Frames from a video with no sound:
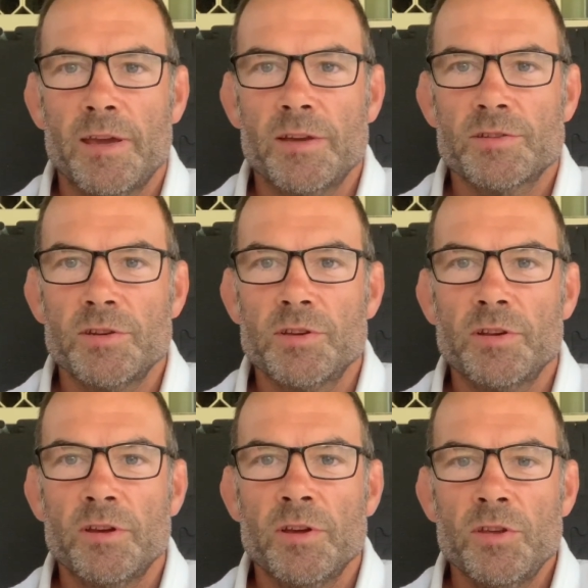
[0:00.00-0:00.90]
So you're
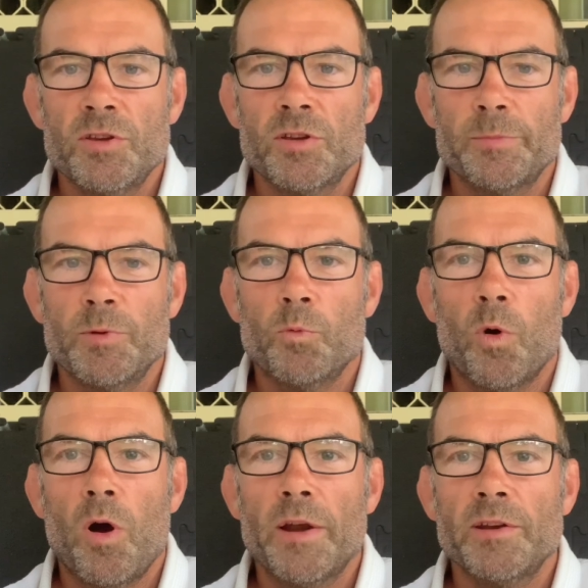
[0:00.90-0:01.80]
gonna be
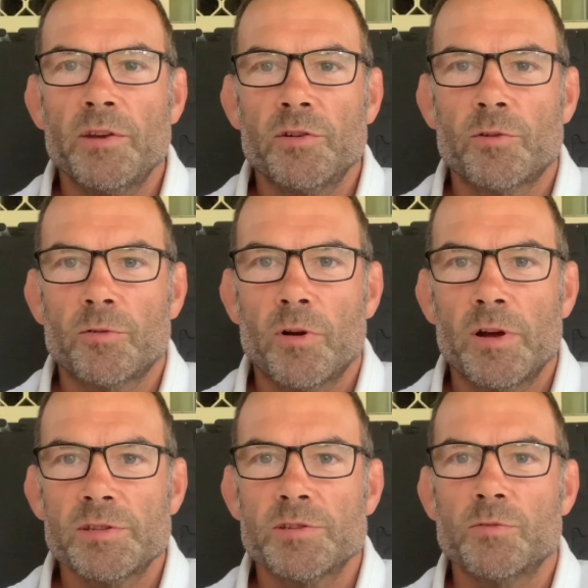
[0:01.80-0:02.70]
widening your
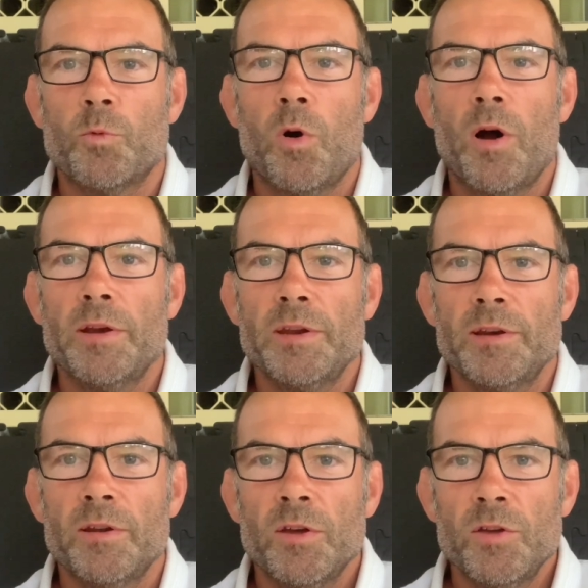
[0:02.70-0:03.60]
horizons, widening
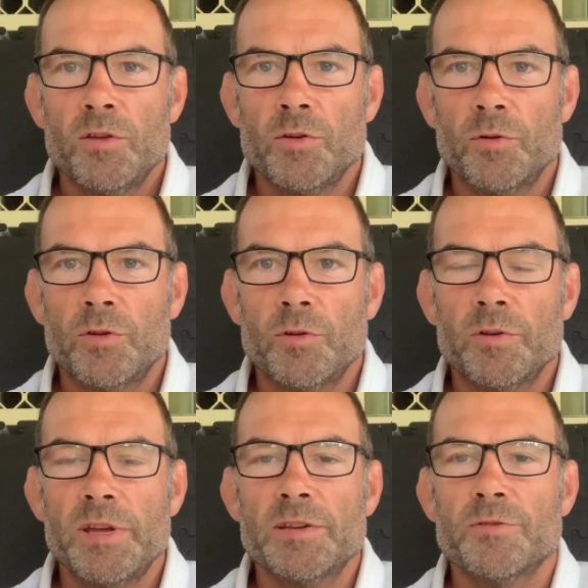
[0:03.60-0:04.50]
your
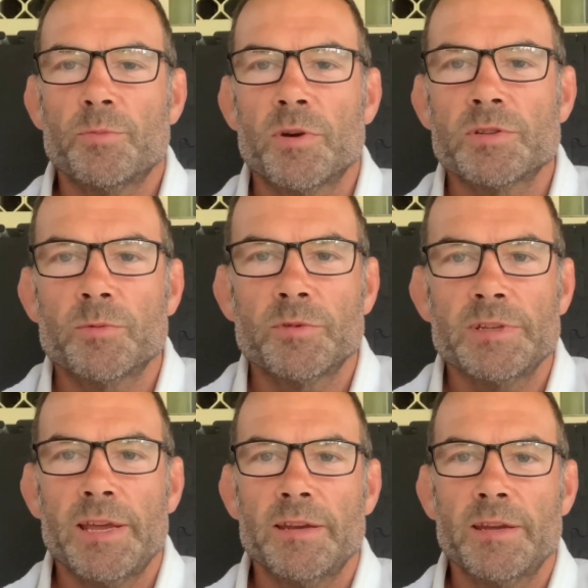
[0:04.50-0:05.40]
net of possible
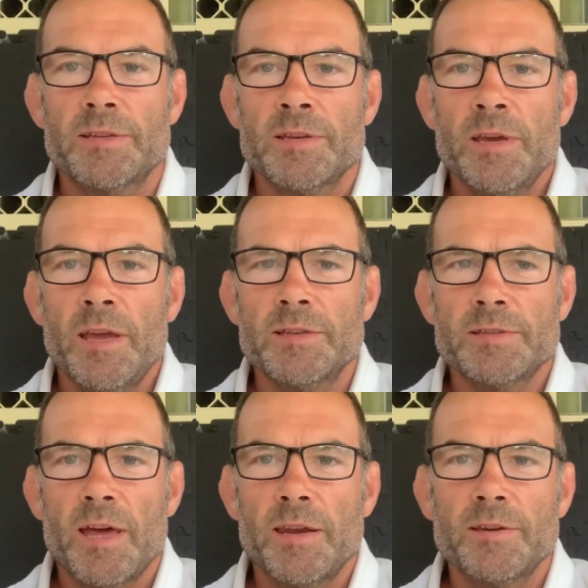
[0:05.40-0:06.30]
techniques, and
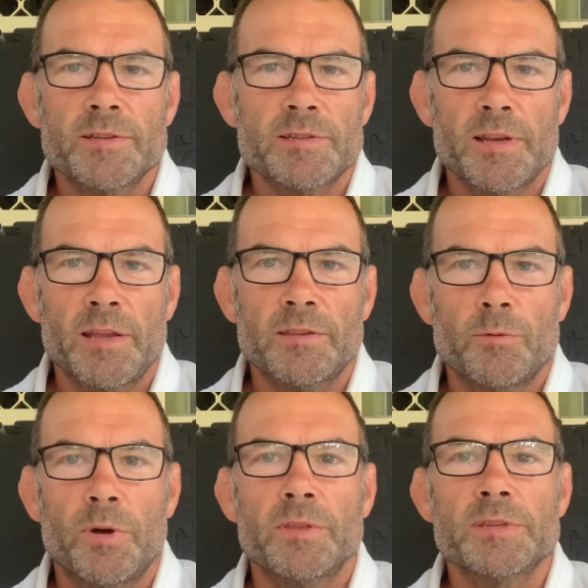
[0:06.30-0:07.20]
starting to select the
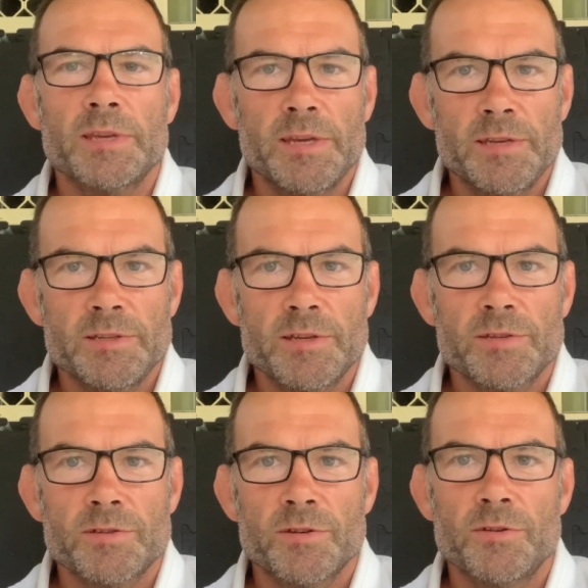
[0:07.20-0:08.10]
one that's
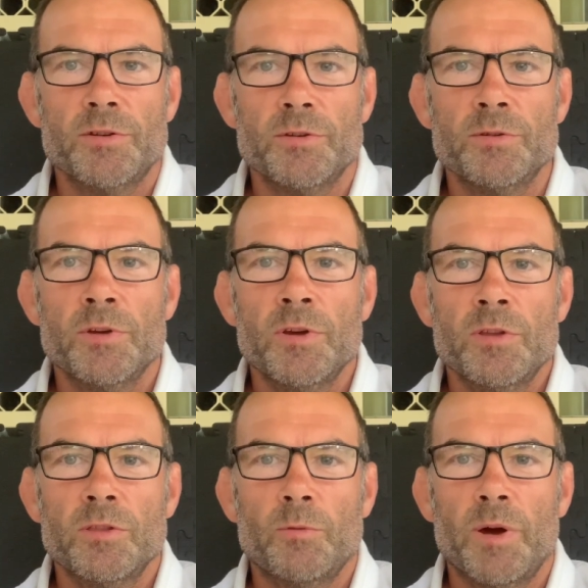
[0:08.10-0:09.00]
easiest to do,
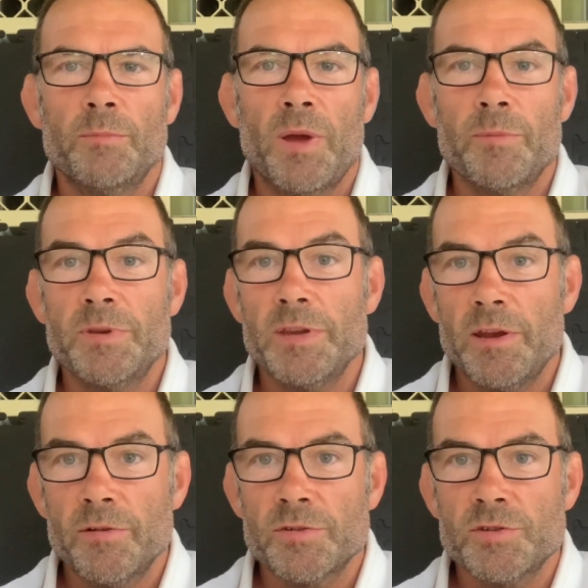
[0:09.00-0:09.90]
the one maybe
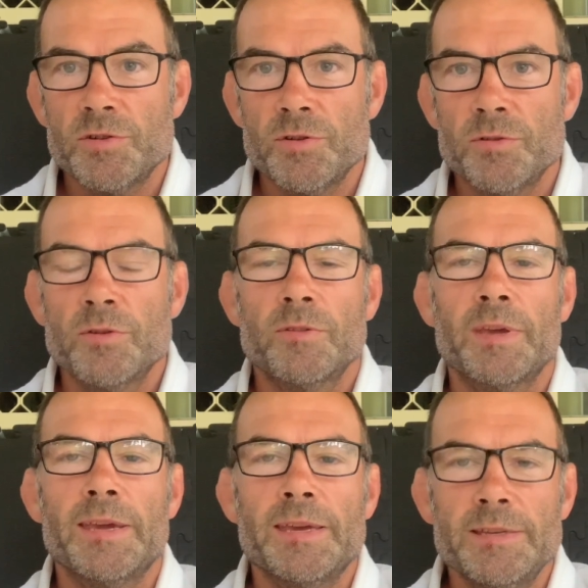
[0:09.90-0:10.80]
nearest you, the
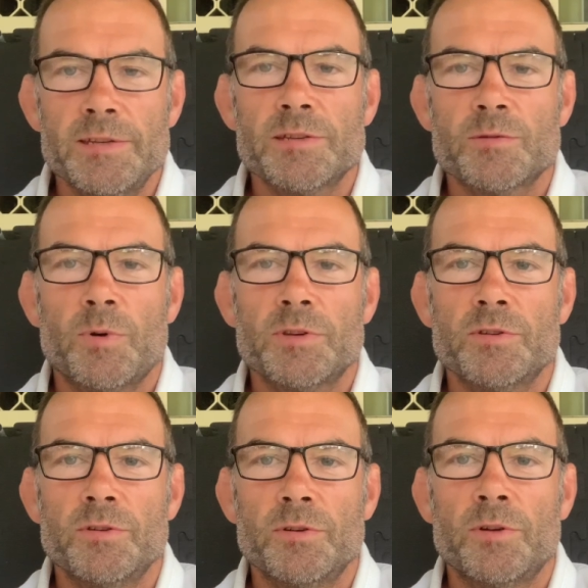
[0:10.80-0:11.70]
easiest one to
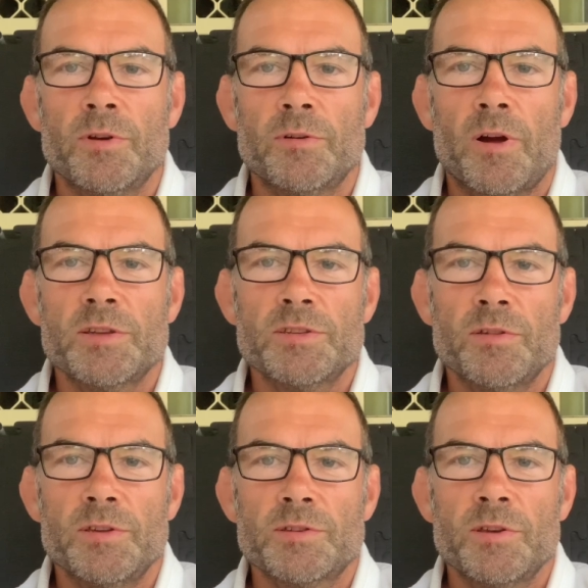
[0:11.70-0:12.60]
do, right? So
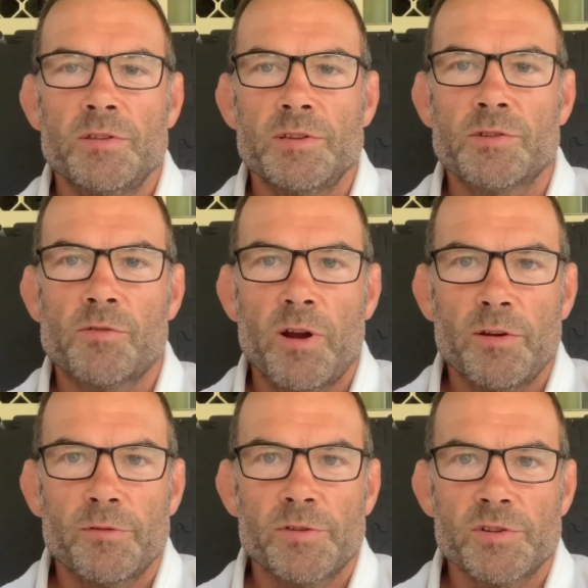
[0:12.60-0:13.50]
there's greater
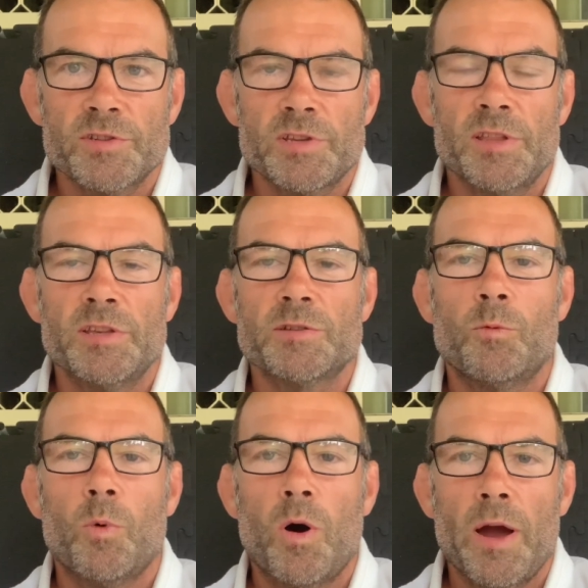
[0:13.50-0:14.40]
efficiency, there's a
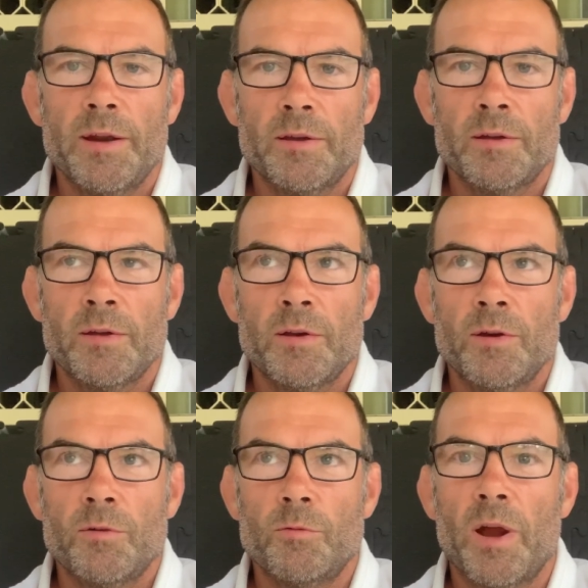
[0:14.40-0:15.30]
wider
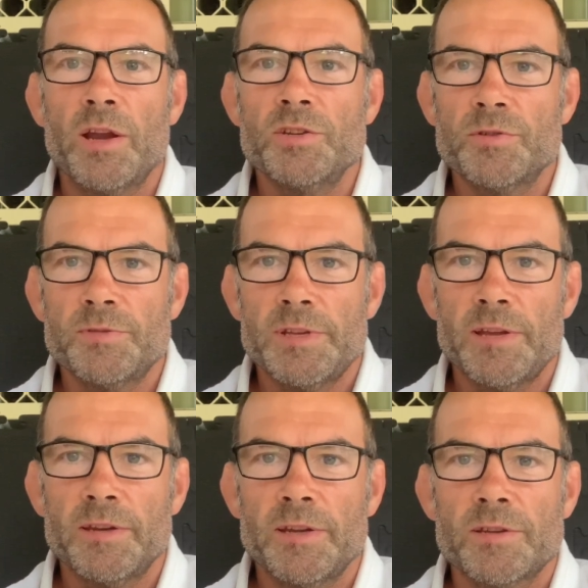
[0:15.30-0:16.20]
range of
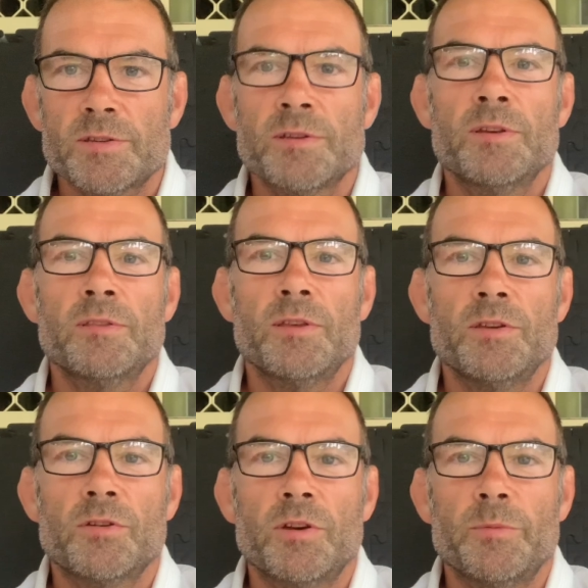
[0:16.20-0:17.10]
techniques that
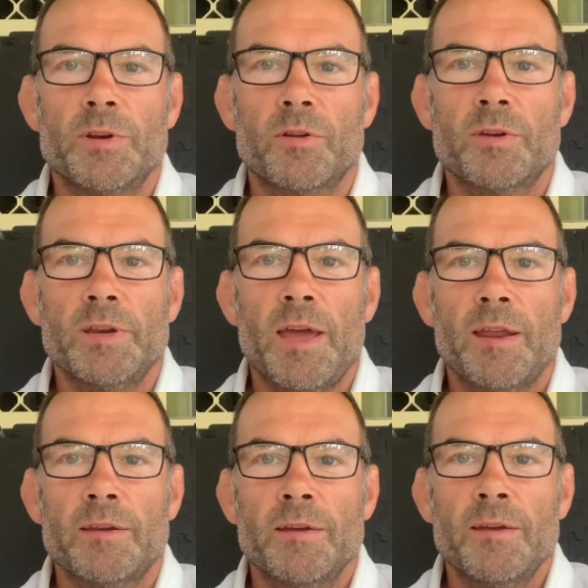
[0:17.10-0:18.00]
you're going to be looking at,
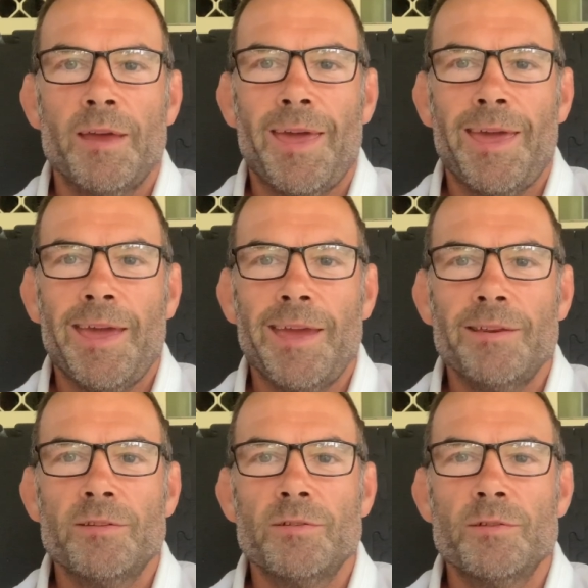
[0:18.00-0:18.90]

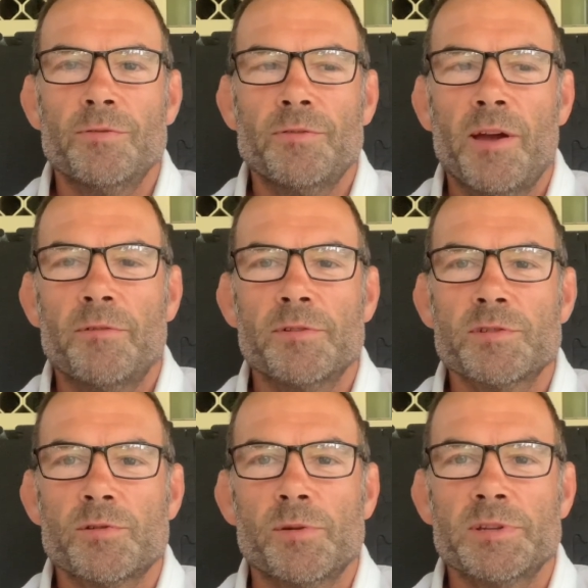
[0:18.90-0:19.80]
and your favorites
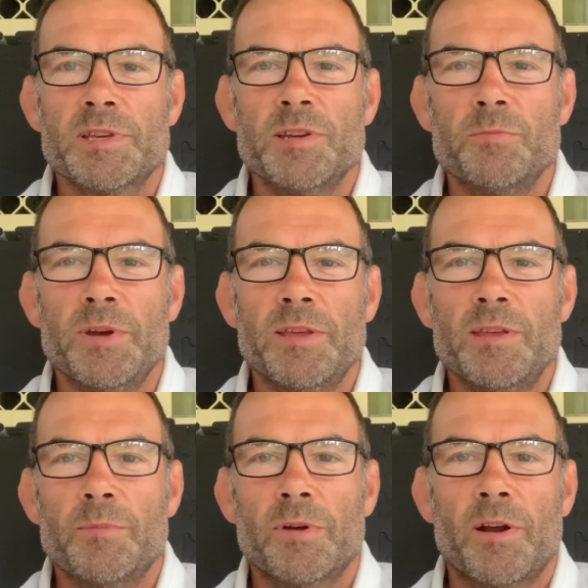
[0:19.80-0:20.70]
are always going to be there,
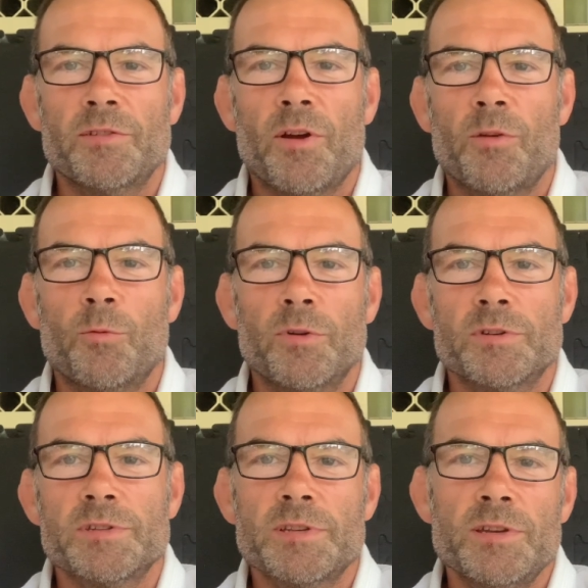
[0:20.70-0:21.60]
but I don't want to
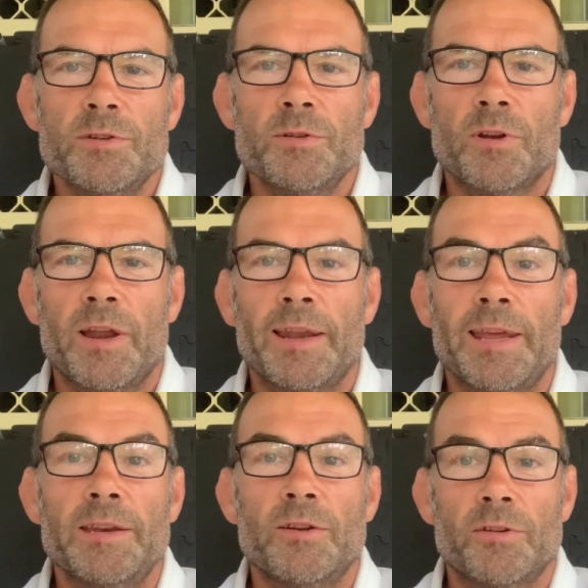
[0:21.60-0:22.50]
see you like
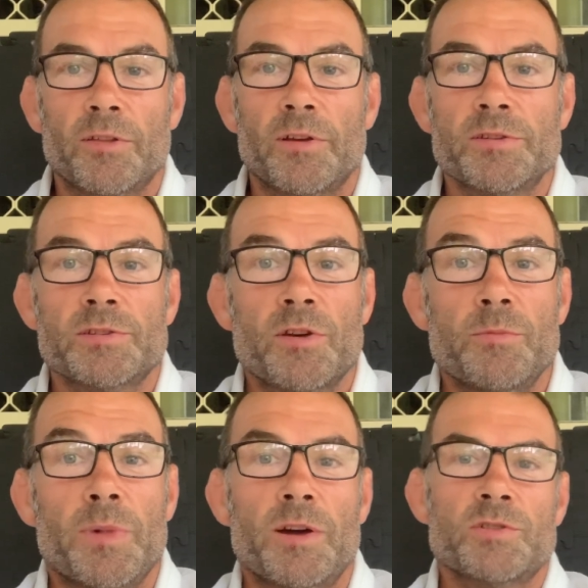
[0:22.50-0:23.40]
leaning on those so
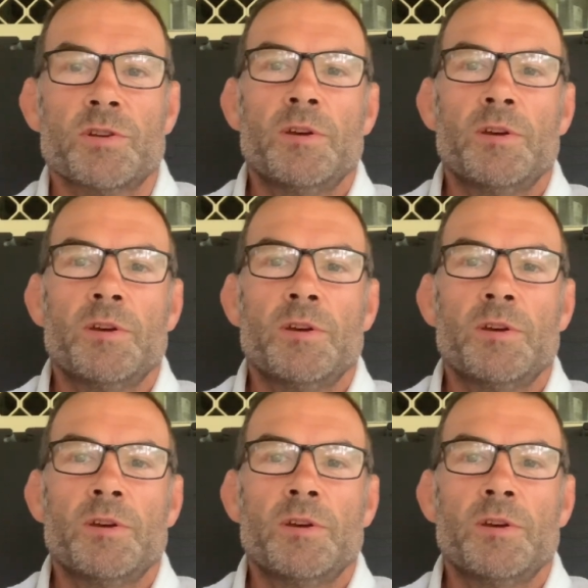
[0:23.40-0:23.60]
much.